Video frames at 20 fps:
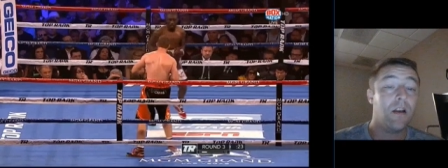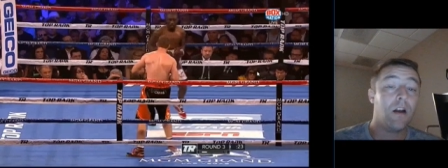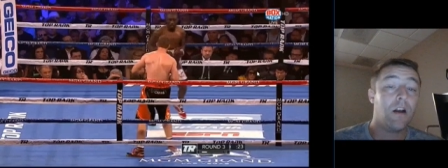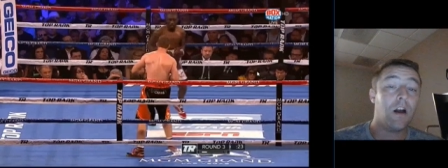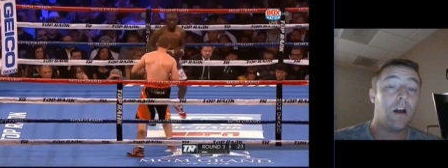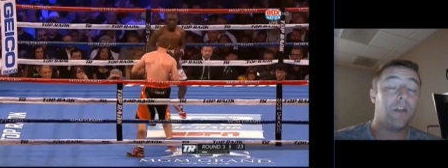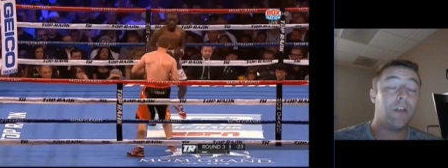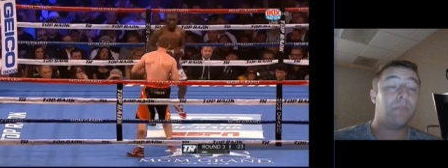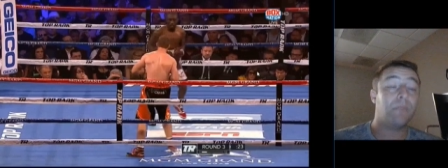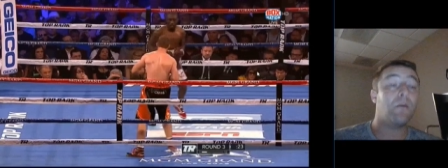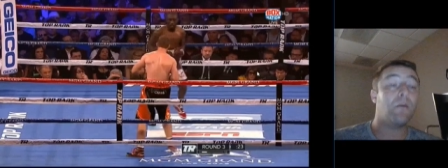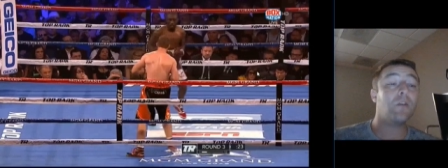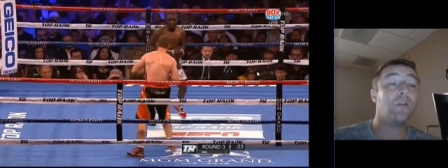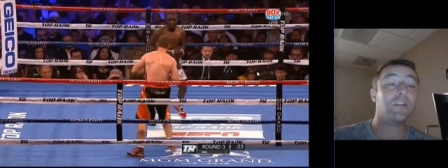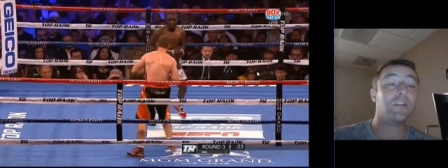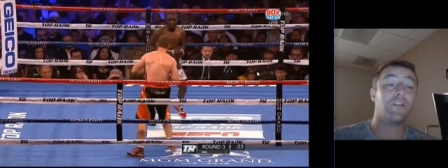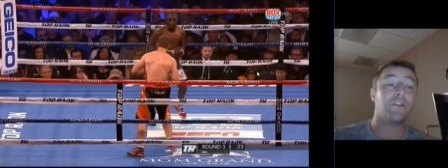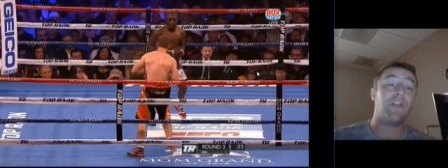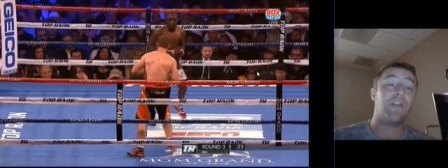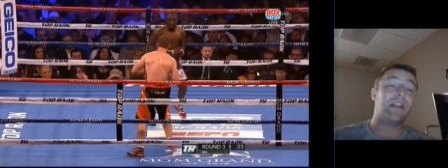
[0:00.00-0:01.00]
Uh, the
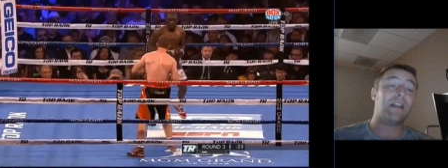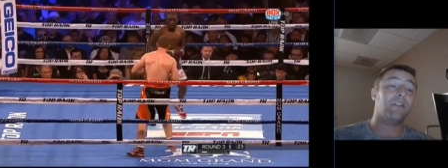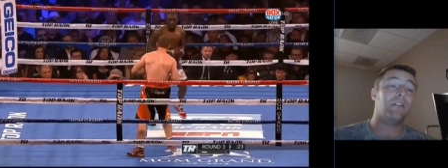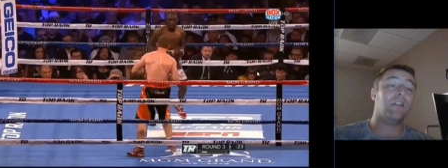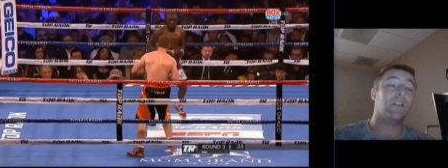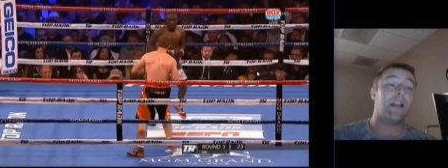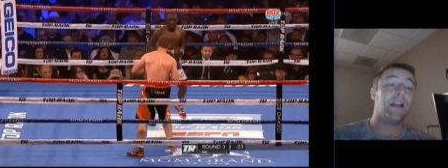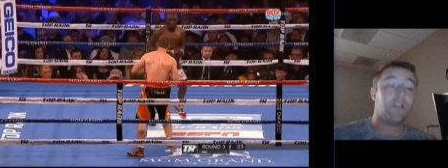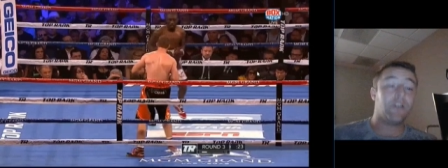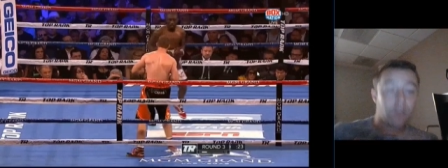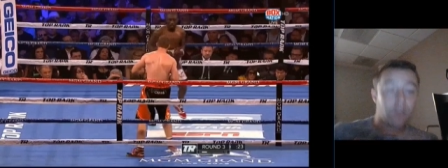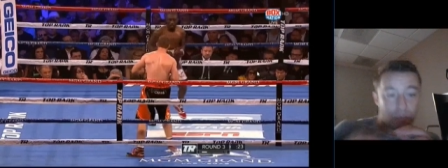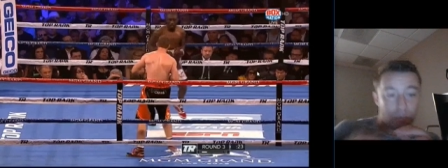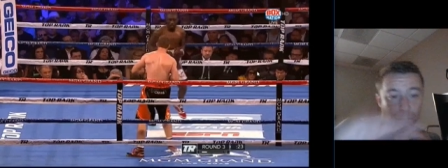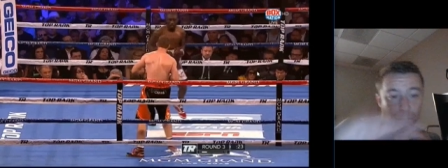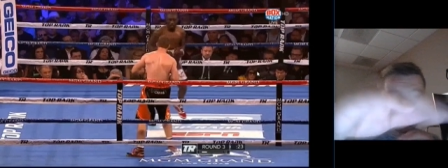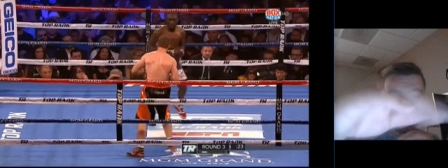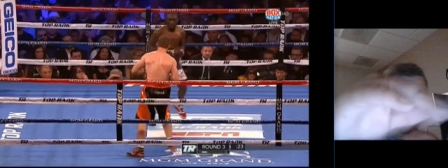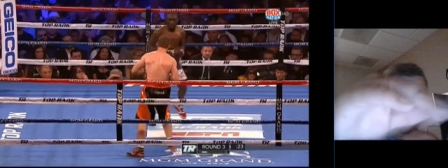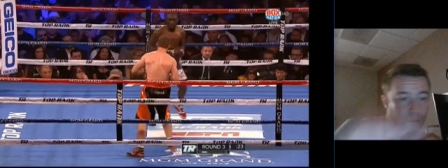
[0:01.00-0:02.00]
most effective layers are the
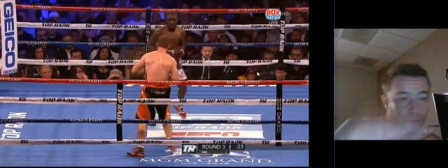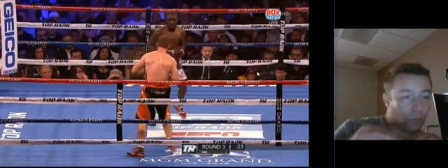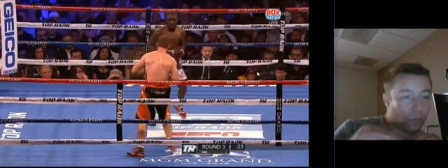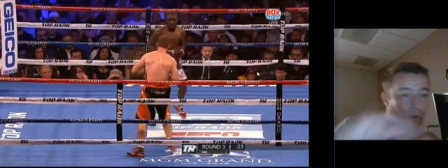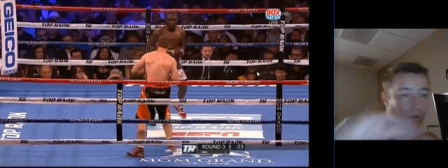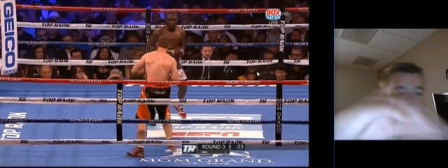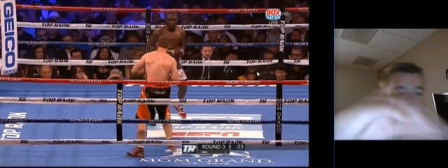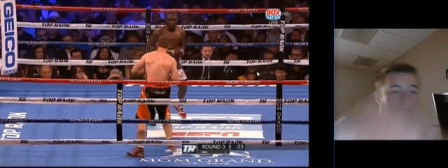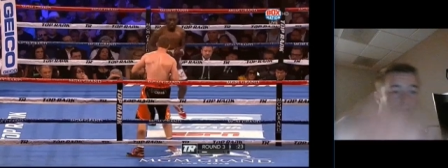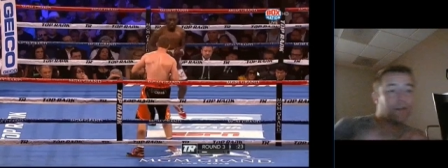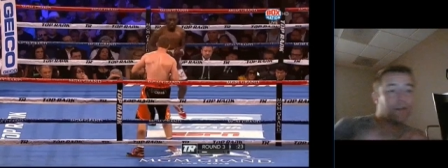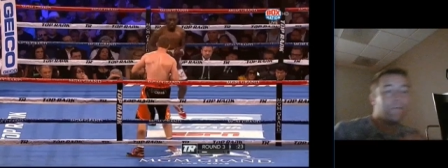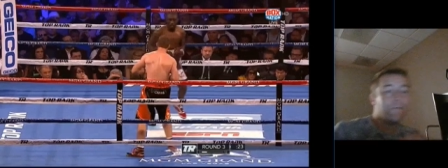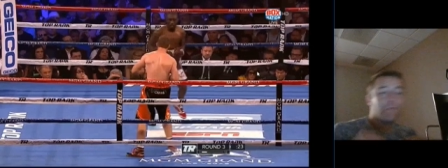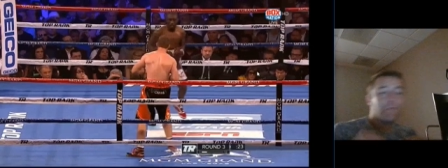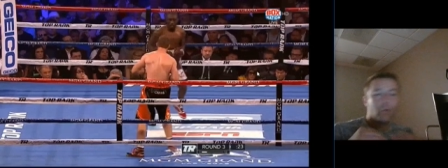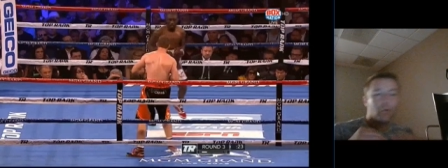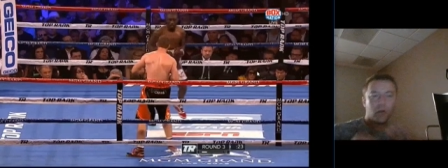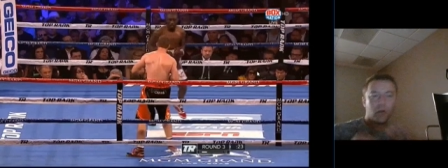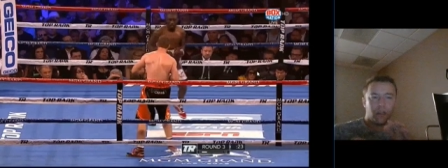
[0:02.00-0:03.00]
probing ones,
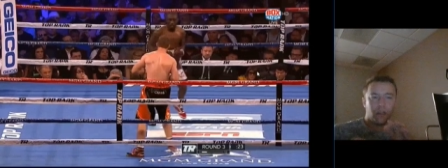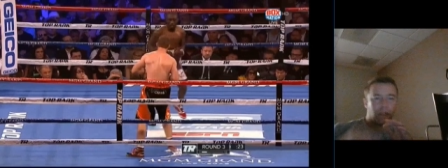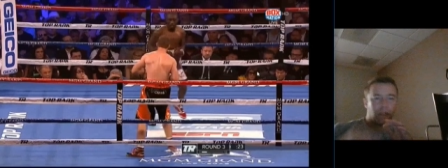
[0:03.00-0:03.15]
where you like